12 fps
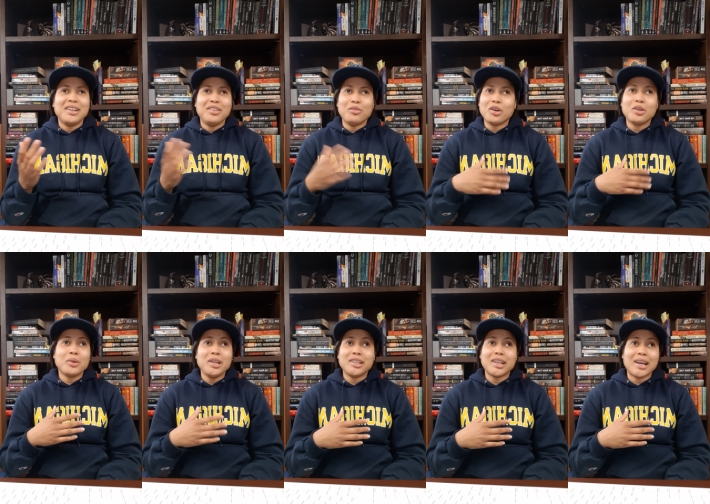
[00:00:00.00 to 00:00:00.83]
The only
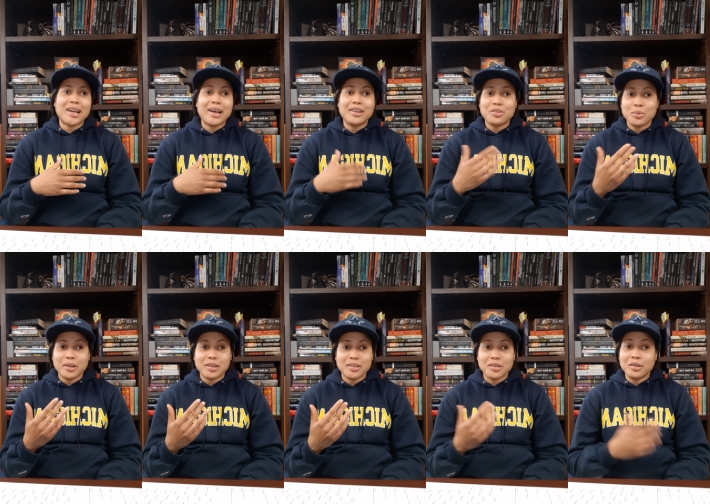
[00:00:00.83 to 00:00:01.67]
reason I got a
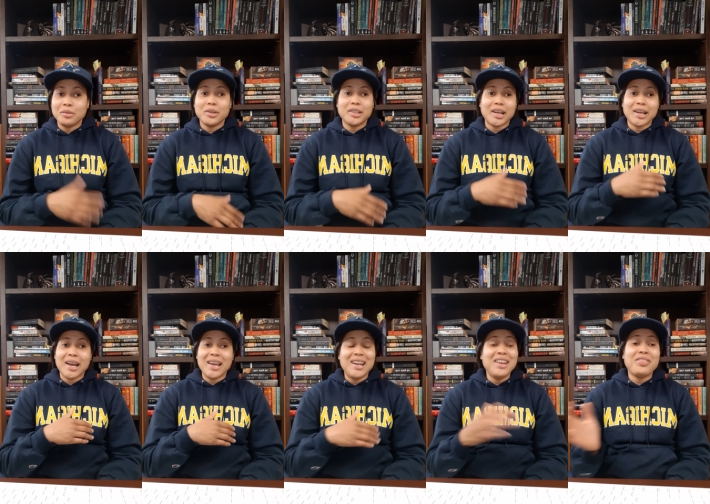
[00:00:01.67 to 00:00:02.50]
Twitter, the only reason I got
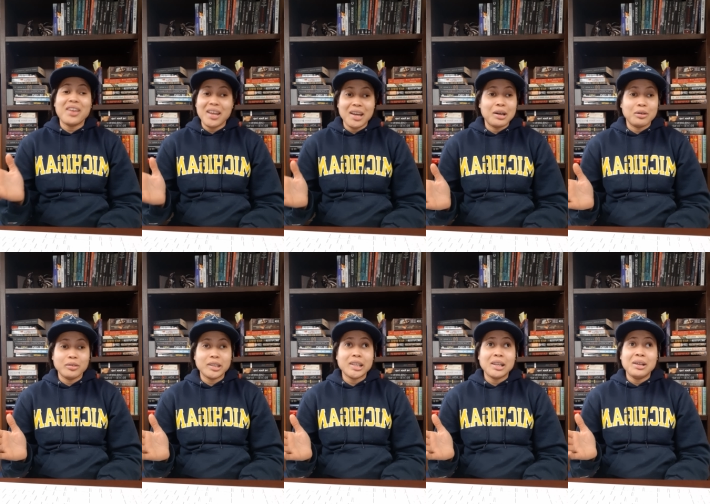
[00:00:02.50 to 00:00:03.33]
anything
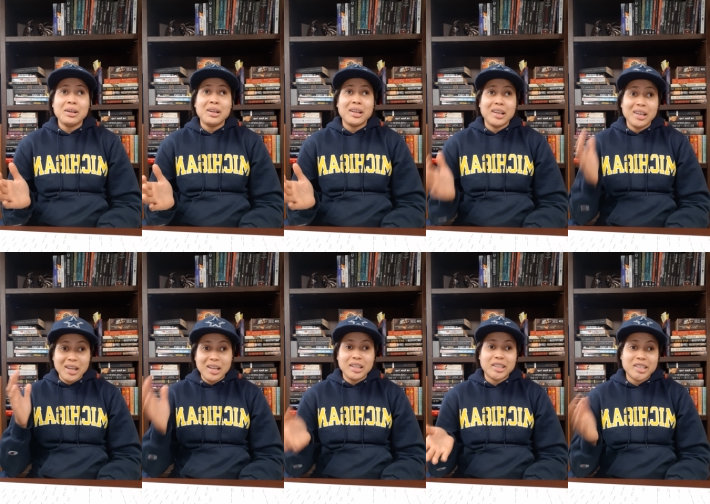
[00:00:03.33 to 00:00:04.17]
else
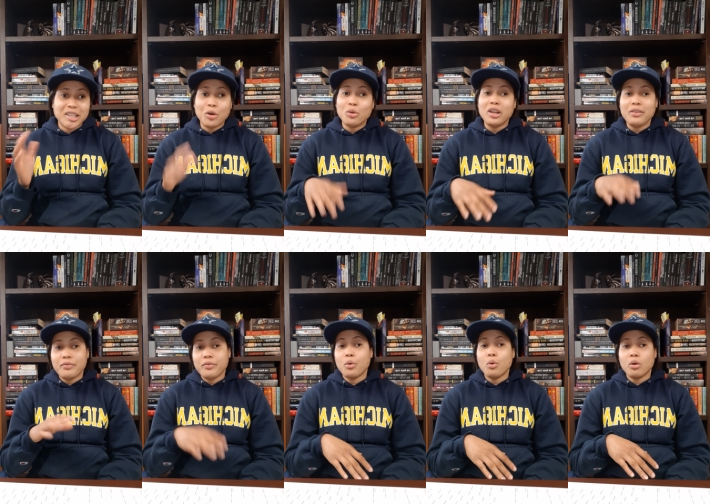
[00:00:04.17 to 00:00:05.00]
is solely
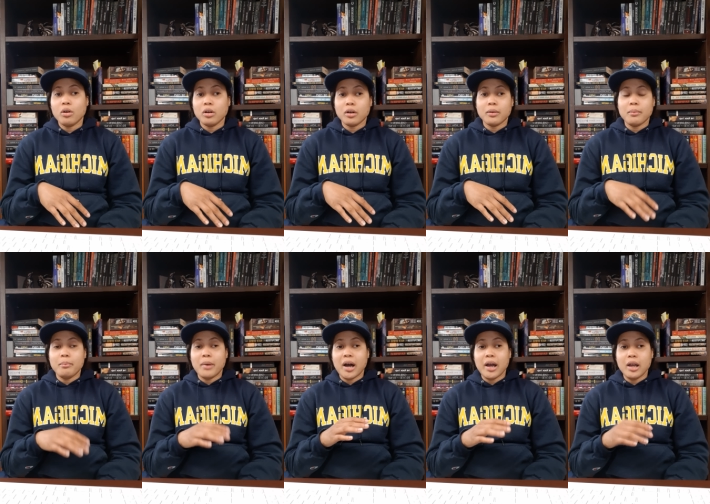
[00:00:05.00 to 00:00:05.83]
for
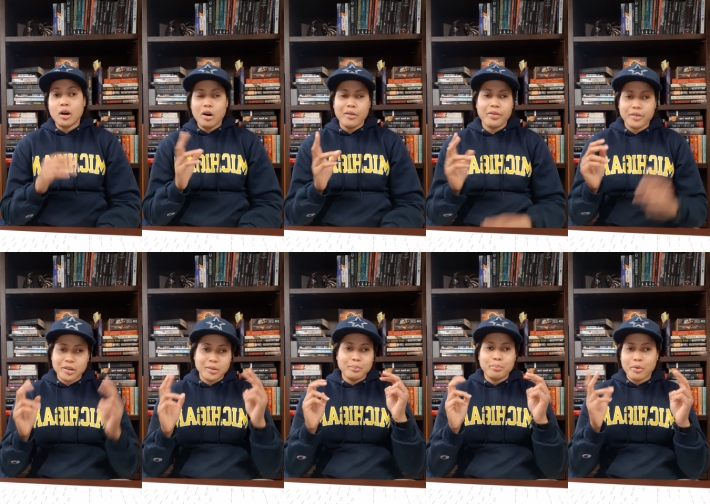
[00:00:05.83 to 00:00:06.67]
my
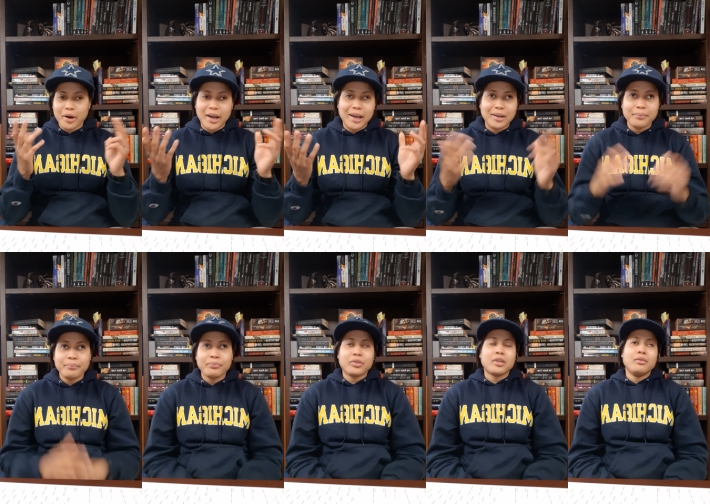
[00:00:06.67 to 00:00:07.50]
author brand,
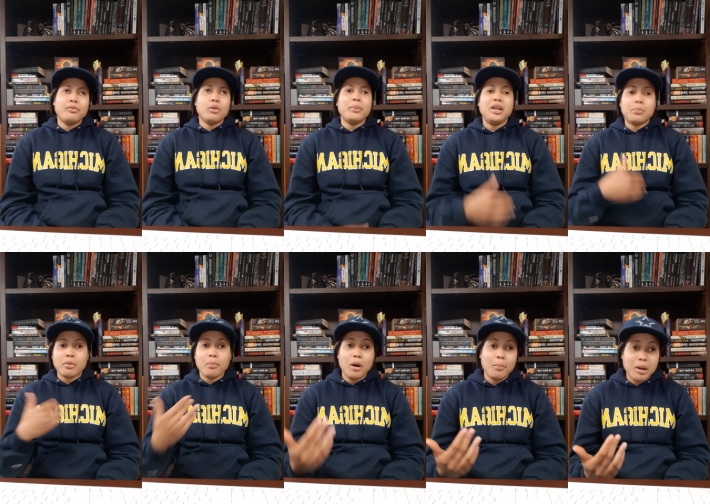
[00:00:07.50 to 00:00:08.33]
for me to
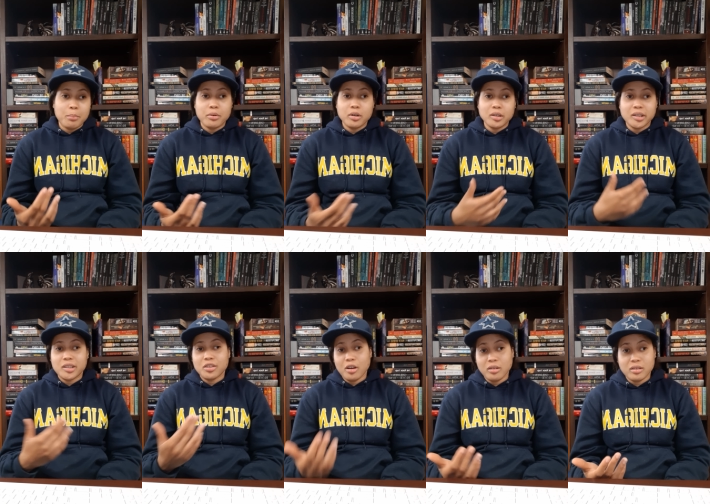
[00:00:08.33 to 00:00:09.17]
promote my books,
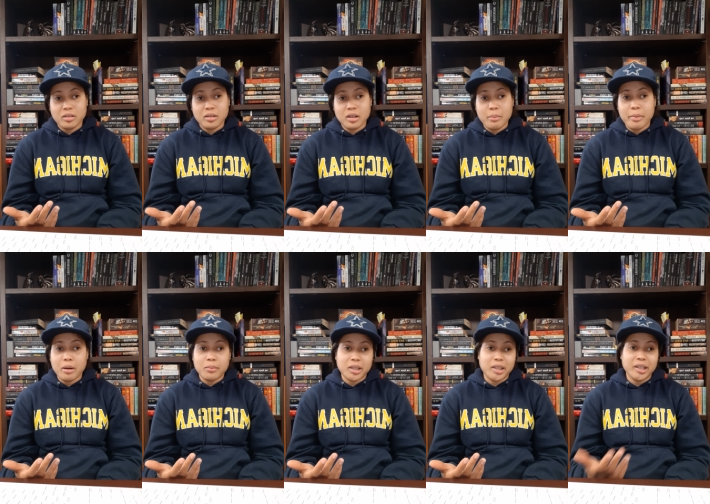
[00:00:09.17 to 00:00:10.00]
talk about
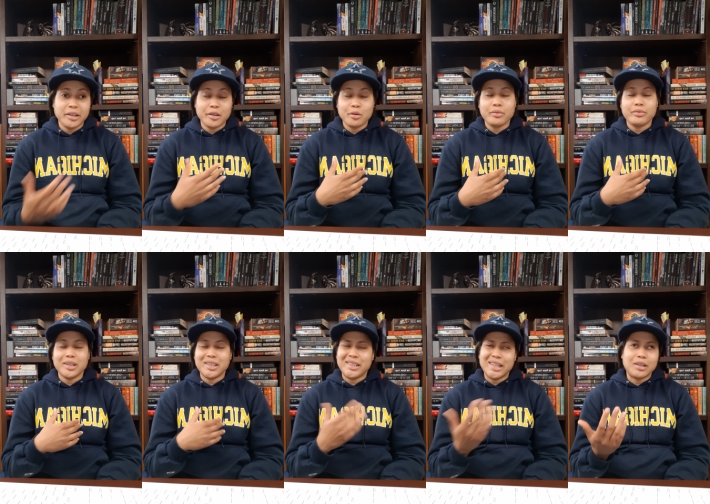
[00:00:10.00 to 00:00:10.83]
myself, et
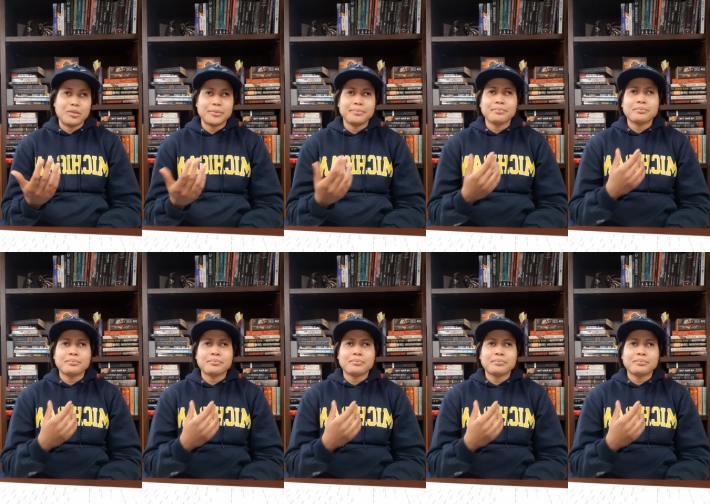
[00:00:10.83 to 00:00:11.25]
cetera.